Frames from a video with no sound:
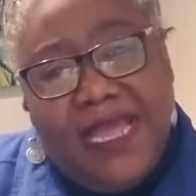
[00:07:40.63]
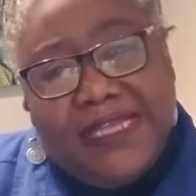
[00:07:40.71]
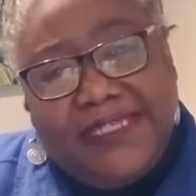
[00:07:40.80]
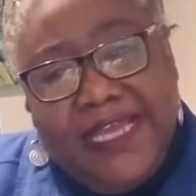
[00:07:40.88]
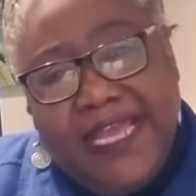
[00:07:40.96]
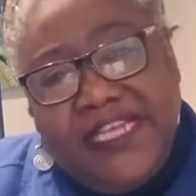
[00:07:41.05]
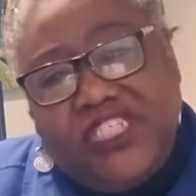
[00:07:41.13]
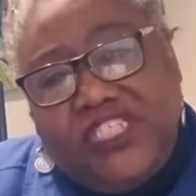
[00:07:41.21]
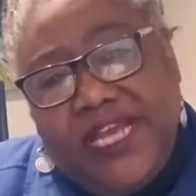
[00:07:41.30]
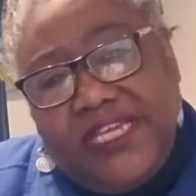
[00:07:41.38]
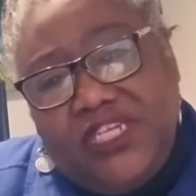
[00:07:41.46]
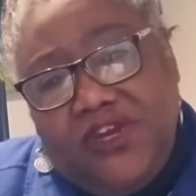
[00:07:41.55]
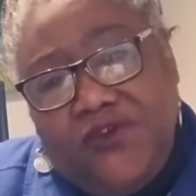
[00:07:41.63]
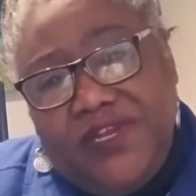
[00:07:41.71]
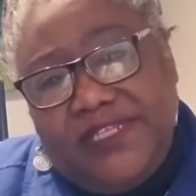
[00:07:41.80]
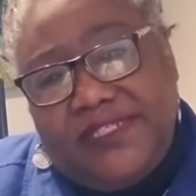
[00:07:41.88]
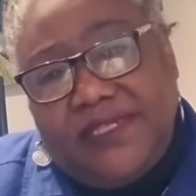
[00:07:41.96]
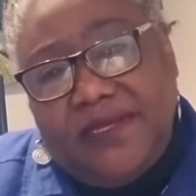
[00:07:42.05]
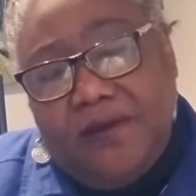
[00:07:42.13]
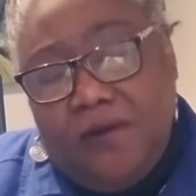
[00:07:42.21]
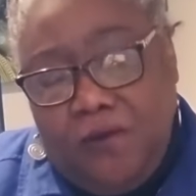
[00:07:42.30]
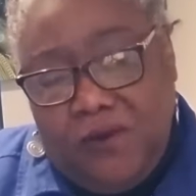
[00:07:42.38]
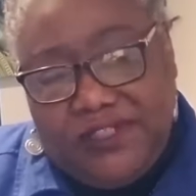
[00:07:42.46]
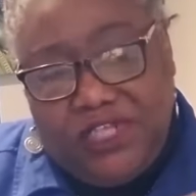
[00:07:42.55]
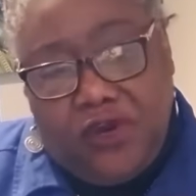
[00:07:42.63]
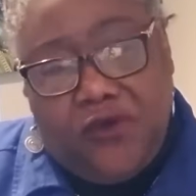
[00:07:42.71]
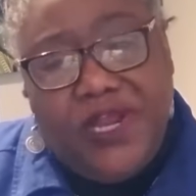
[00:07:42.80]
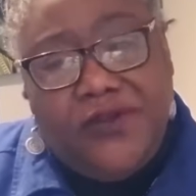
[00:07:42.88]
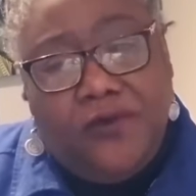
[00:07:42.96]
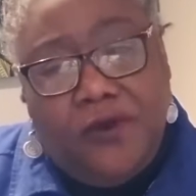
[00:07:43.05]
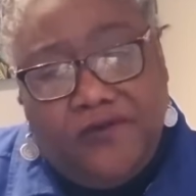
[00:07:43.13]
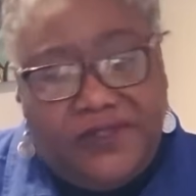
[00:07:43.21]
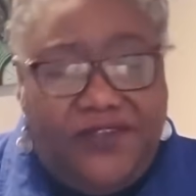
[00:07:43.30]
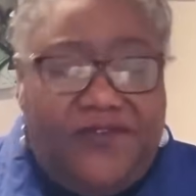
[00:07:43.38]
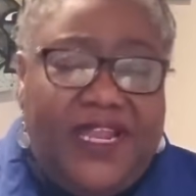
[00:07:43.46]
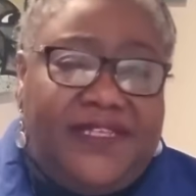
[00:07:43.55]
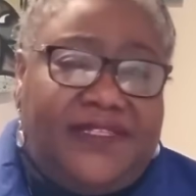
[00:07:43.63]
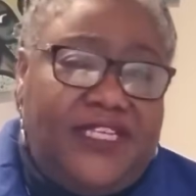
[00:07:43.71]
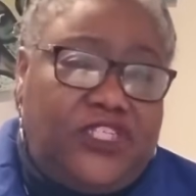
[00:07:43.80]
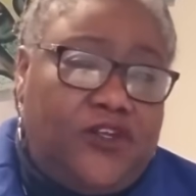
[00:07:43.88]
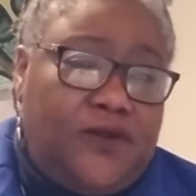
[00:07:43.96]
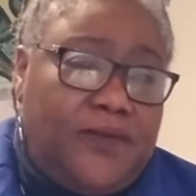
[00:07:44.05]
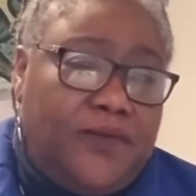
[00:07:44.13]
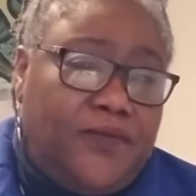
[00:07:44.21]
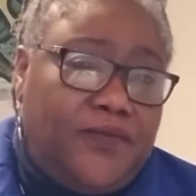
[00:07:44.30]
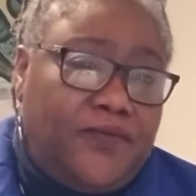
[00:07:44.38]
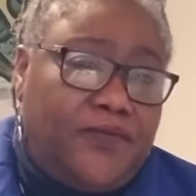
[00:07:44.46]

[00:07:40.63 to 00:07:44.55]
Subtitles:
that ancient Greece was the cradle of civilization.